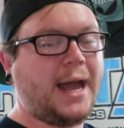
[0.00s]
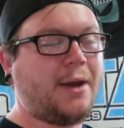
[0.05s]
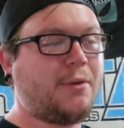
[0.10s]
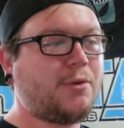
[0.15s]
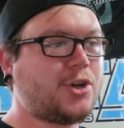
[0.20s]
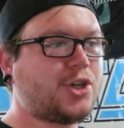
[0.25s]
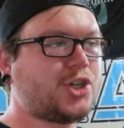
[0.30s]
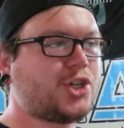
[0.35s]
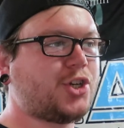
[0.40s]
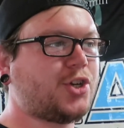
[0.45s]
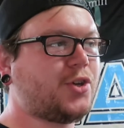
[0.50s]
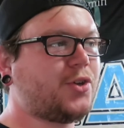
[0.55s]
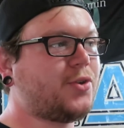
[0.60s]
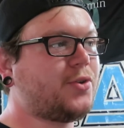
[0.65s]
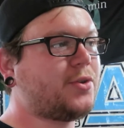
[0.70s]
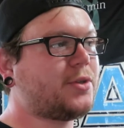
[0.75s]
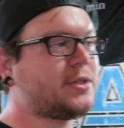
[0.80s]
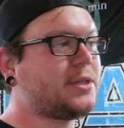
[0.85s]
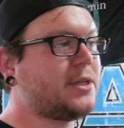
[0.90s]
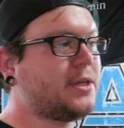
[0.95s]
would
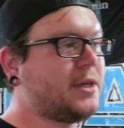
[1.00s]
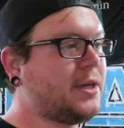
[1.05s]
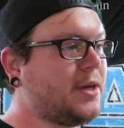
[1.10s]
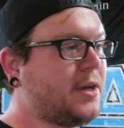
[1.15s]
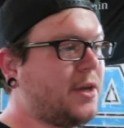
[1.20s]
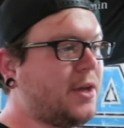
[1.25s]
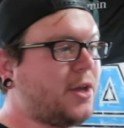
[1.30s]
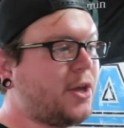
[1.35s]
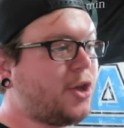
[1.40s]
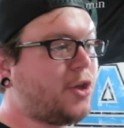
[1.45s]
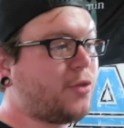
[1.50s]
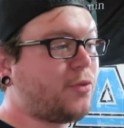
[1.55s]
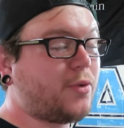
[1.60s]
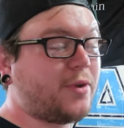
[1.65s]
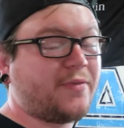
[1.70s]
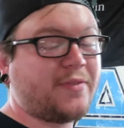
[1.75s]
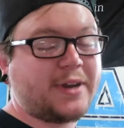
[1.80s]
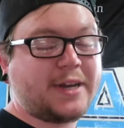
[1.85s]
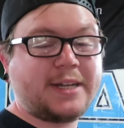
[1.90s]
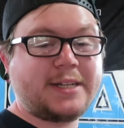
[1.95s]
choose
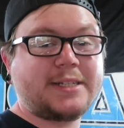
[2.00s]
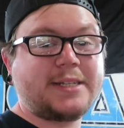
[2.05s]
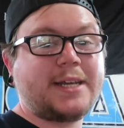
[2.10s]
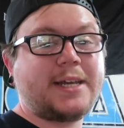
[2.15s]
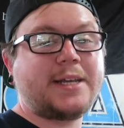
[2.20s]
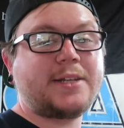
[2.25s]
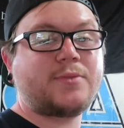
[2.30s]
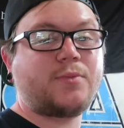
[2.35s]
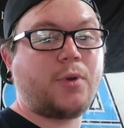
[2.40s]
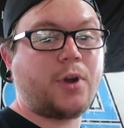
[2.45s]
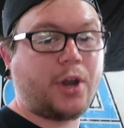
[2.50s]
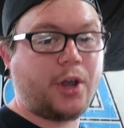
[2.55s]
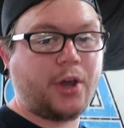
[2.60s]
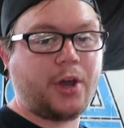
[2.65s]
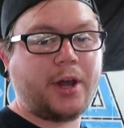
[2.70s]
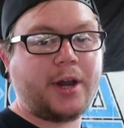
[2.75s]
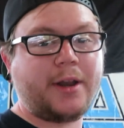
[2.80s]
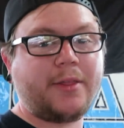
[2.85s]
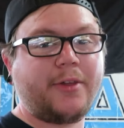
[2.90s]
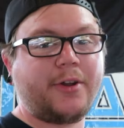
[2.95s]
350Zs were
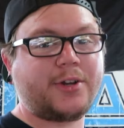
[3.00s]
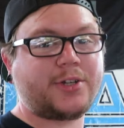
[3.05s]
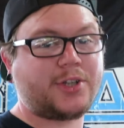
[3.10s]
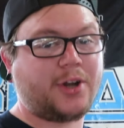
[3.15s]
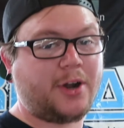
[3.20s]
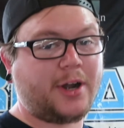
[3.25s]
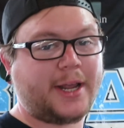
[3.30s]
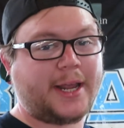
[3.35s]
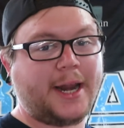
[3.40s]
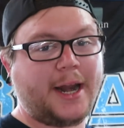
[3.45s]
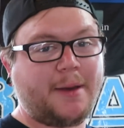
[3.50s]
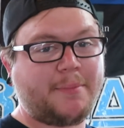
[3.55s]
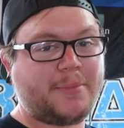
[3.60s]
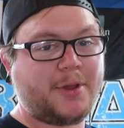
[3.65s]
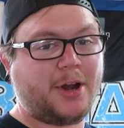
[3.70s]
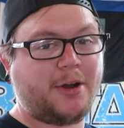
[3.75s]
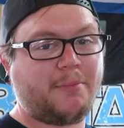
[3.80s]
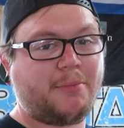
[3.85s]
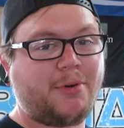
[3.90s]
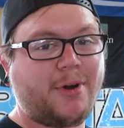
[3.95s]
good. They're starting to get up
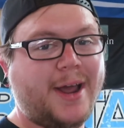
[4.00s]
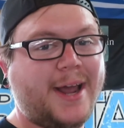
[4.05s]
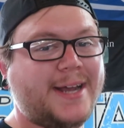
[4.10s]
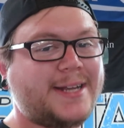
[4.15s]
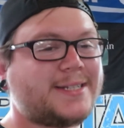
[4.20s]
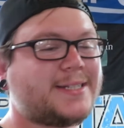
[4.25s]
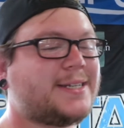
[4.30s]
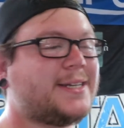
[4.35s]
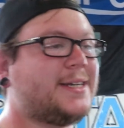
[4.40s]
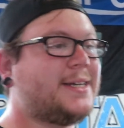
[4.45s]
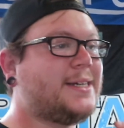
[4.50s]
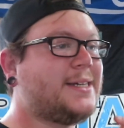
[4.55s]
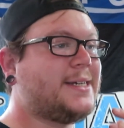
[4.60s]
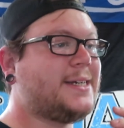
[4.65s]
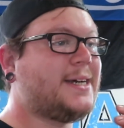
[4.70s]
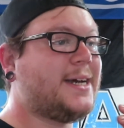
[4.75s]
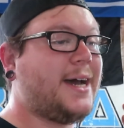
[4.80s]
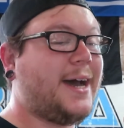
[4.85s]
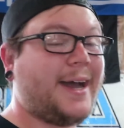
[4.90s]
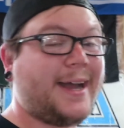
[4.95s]
there in price.
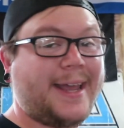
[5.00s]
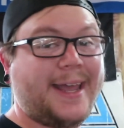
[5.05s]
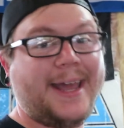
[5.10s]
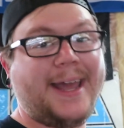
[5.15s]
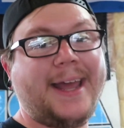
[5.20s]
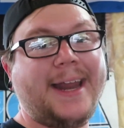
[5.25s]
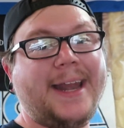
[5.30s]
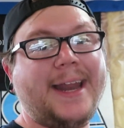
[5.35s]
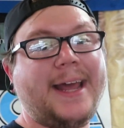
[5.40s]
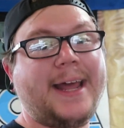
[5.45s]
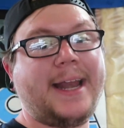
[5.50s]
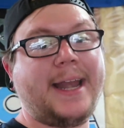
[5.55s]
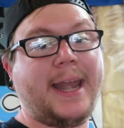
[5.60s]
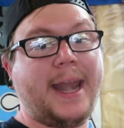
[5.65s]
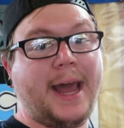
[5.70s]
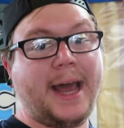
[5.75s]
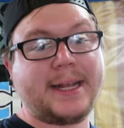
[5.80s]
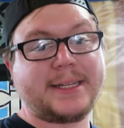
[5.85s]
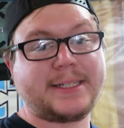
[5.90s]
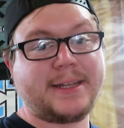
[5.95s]
Again,
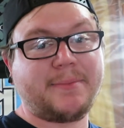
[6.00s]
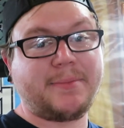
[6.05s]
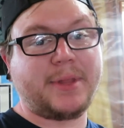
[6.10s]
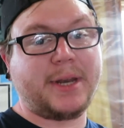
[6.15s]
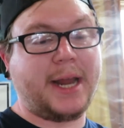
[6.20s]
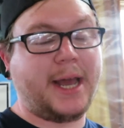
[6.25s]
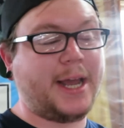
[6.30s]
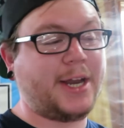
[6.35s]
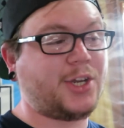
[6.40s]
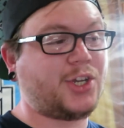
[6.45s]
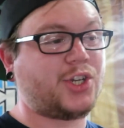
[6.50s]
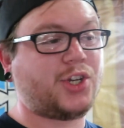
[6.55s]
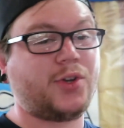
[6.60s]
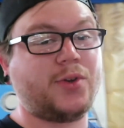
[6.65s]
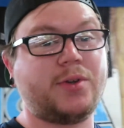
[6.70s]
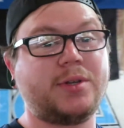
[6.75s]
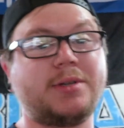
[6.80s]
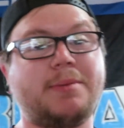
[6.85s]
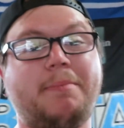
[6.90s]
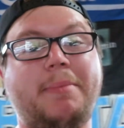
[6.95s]
not something I'd
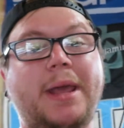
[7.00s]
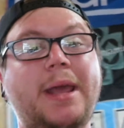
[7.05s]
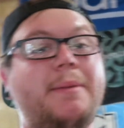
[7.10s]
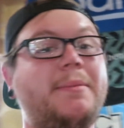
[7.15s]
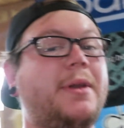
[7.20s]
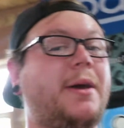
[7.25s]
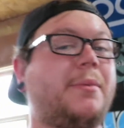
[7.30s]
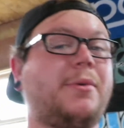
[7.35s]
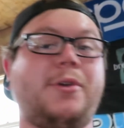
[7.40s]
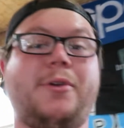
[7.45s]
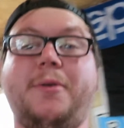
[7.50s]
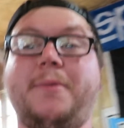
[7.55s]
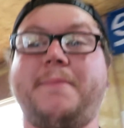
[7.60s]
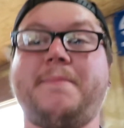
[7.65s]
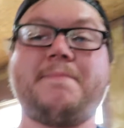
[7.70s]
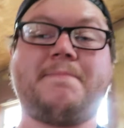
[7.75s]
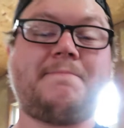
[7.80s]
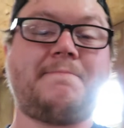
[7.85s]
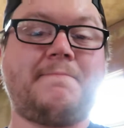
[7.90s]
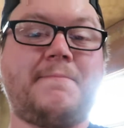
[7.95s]
choose. BMW.
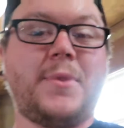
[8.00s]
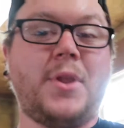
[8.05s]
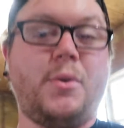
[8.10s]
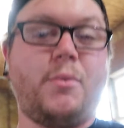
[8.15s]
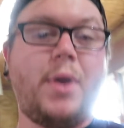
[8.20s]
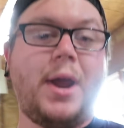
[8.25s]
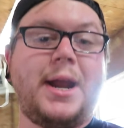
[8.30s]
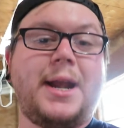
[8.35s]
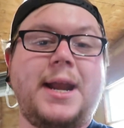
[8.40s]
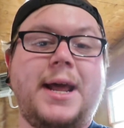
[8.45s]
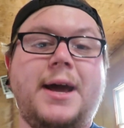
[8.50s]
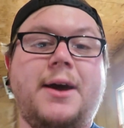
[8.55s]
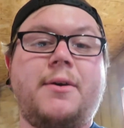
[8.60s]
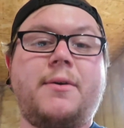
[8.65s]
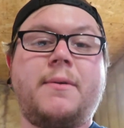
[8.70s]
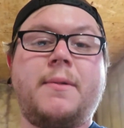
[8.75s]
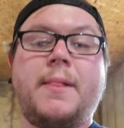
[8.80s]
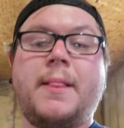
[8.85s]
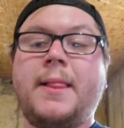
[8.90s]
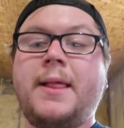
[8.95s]
Right
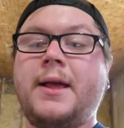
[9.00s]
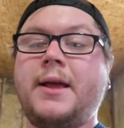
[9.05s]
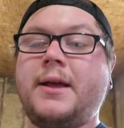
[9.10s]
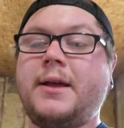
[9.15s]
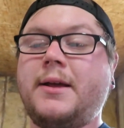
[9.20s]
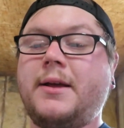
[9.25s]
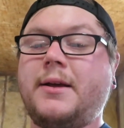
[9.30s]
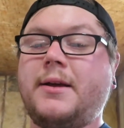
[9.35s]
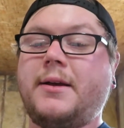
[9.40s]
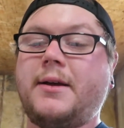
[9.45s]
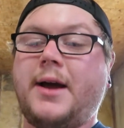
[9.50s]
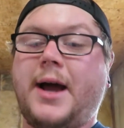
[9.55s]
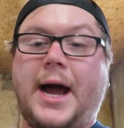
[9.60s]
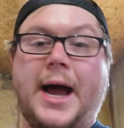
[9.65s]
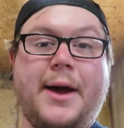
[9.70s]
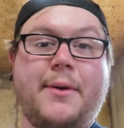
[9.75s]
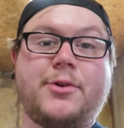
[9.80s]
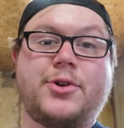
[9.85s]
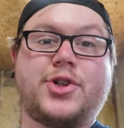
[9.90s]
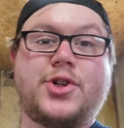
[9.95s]
now,
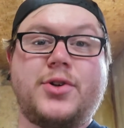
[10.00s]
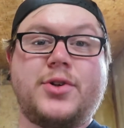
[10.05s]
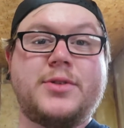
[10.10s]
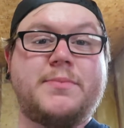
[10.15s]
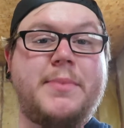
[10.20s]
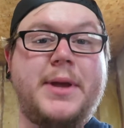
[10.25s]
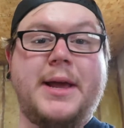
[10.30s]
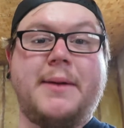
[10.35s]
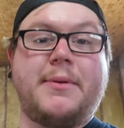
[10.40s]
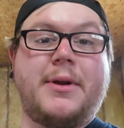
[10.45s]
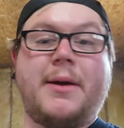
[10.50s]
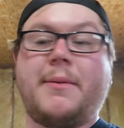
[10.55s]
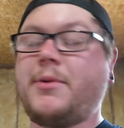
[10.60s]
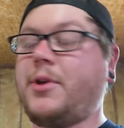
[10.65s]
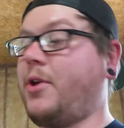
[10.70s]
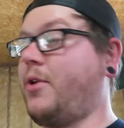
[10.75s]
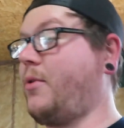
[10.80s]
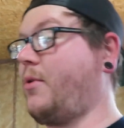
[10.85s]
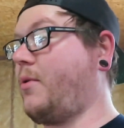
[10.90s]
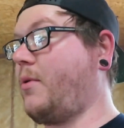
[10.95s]
I would choose
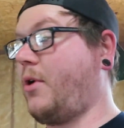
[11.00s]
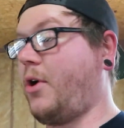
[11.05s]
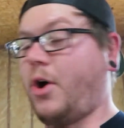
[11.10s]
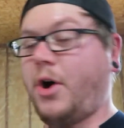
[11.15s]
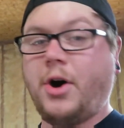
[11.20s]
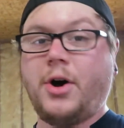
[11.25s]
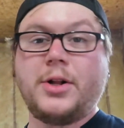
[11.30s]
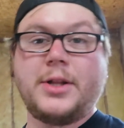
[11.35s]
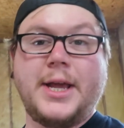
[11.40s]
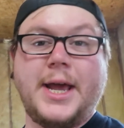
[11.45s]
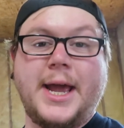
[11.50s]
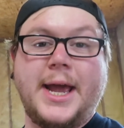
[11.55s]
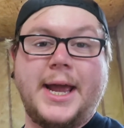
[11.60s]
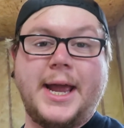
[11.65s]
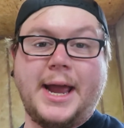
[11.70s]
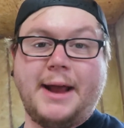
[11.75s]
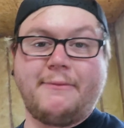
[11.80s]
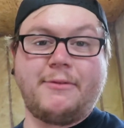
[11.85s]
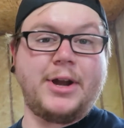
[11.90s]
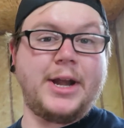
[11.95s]
BMW all
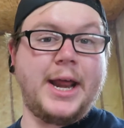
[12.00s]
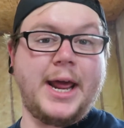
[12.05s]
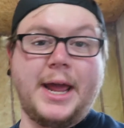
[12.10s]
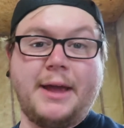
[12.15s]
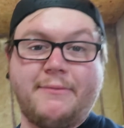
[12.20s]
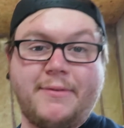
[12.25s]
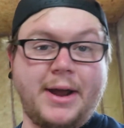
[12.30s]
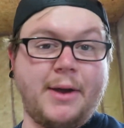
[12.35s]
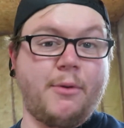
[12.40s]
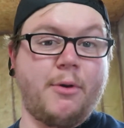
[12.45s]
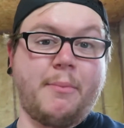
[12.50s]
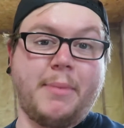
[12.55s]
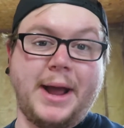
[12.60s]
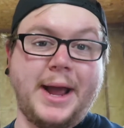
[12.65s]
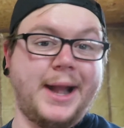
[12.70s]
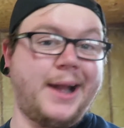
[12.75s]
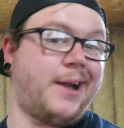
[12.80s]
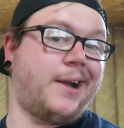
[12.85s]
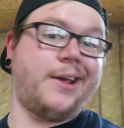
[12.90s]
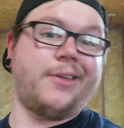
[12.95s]
day, every day if I were
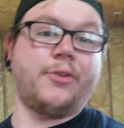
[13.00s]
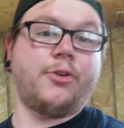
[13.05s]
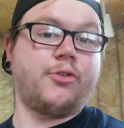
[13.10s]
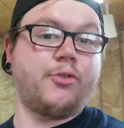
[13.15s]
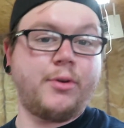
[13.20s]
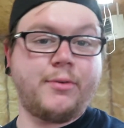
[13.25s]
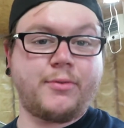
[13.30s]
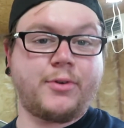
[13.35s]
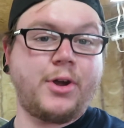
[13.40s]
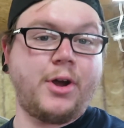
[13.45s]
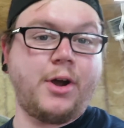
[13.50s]
buying another drift